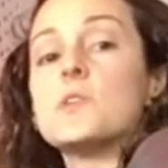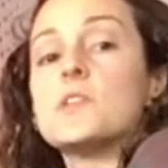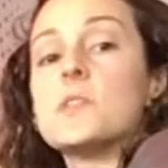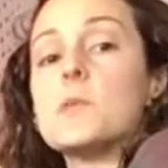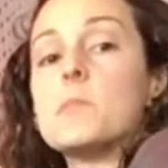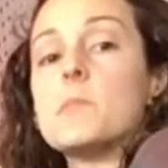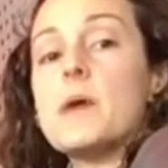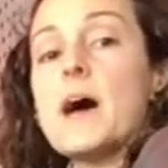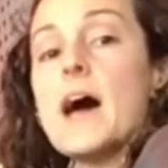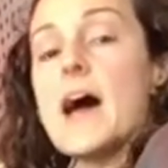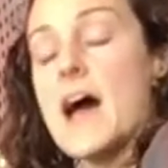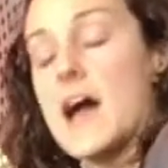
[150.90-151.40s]
at
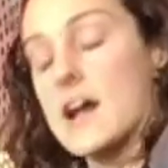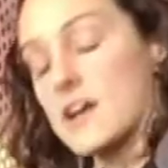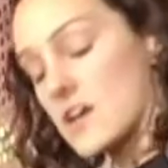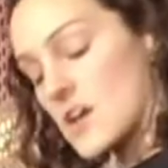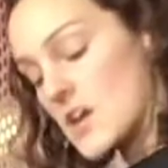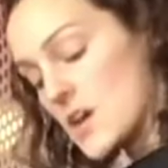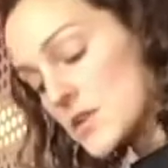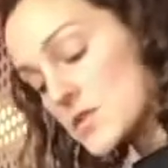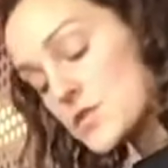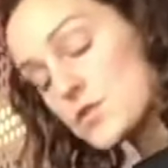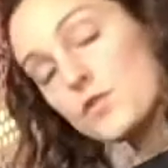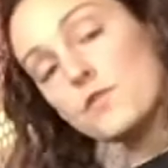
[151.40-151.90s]
the back.
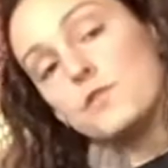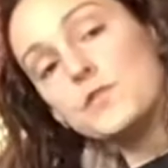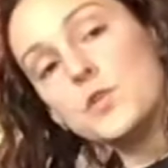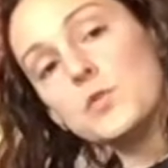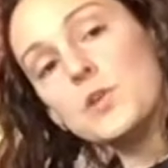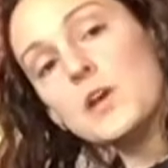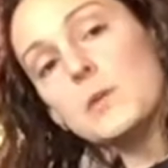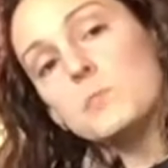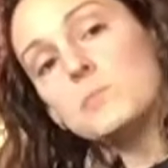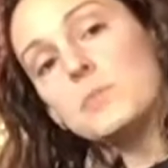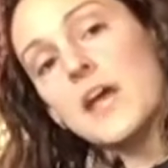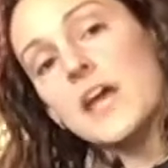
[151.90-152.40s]
So if you
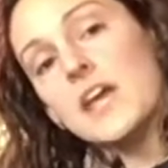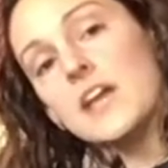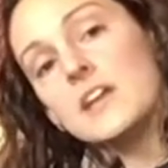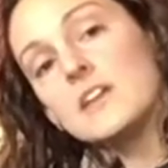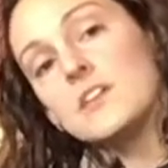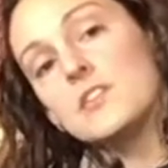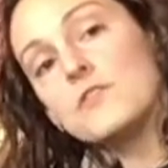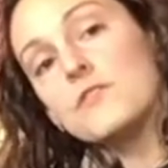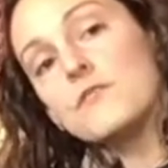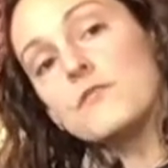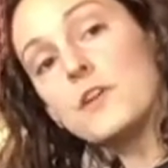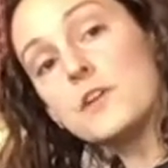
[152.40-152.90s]
get pain
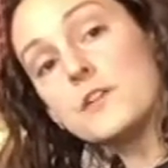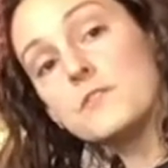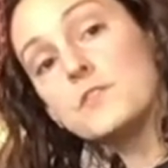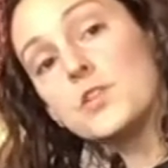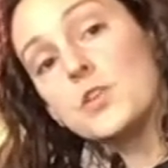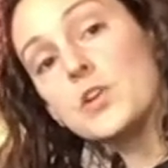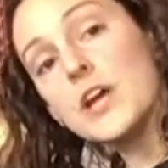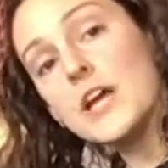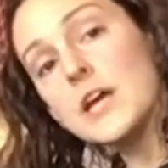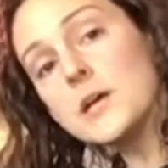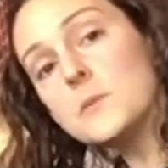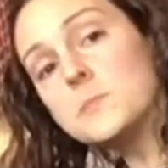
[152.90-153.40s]
in the front of
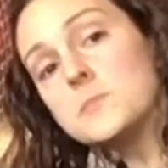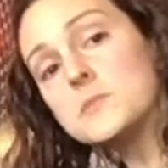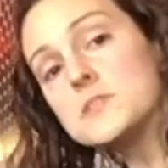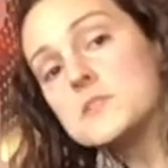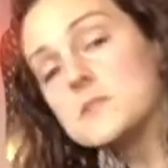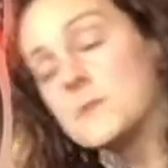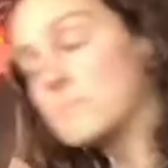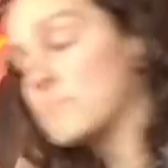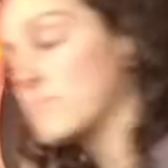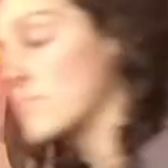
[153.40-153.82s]
your hips,